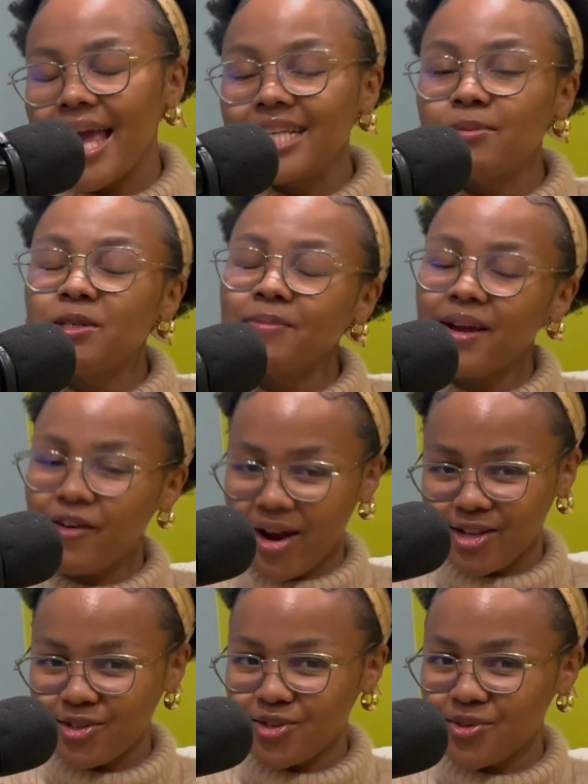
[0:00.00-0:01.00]
express my
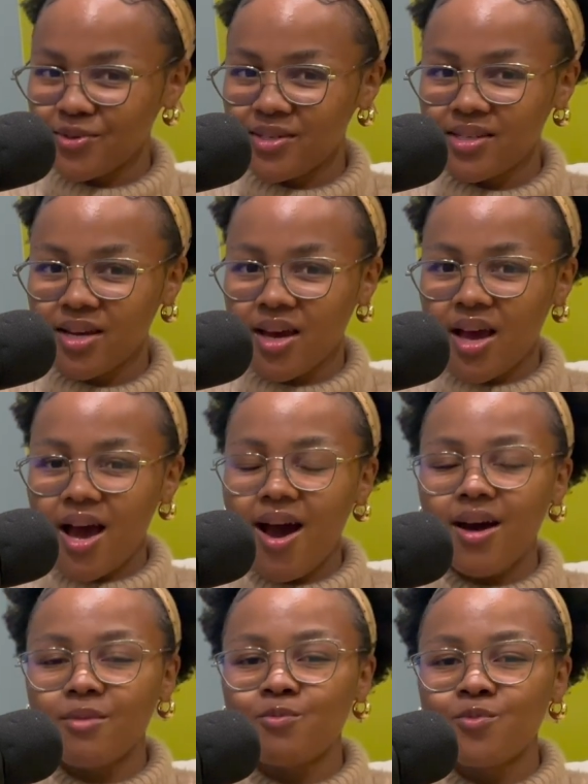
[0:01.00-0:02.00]
gratitude
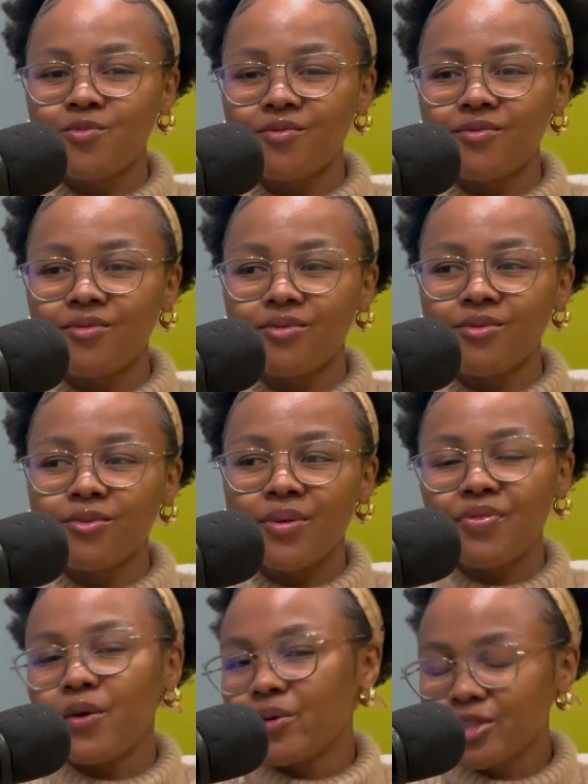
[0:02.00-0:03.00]

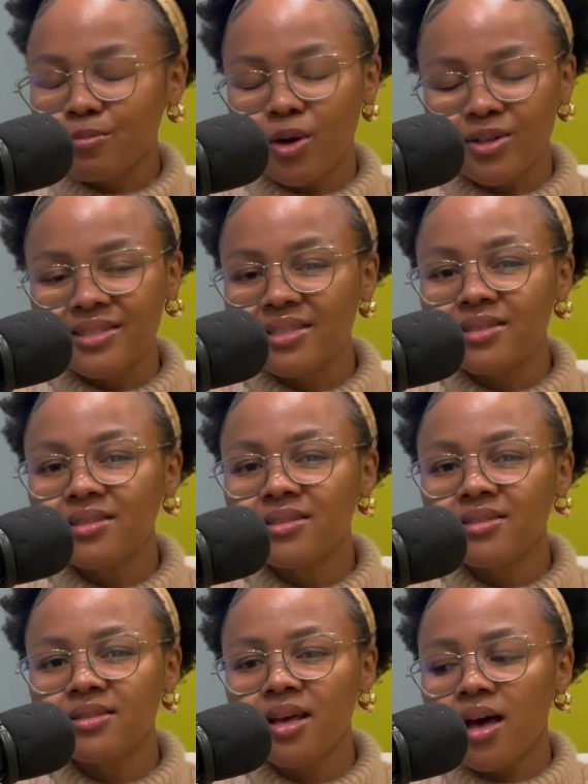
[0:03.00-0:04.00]
with the
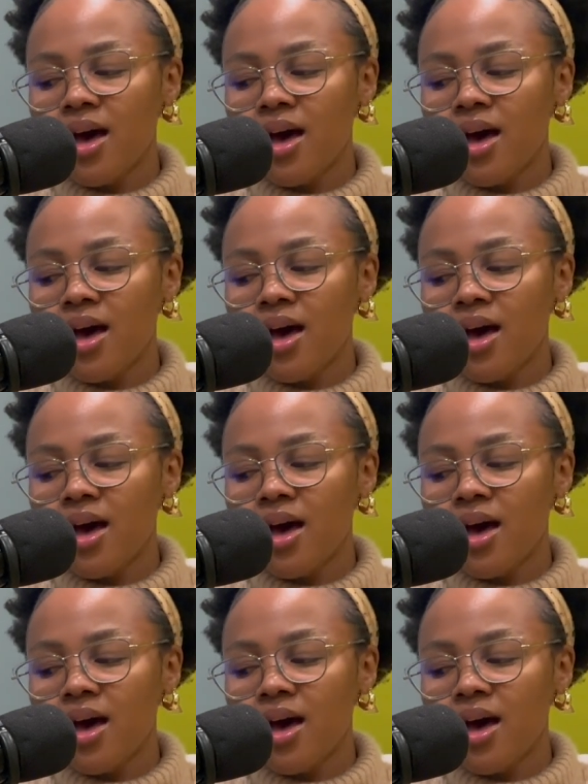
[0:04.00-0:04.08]
responses.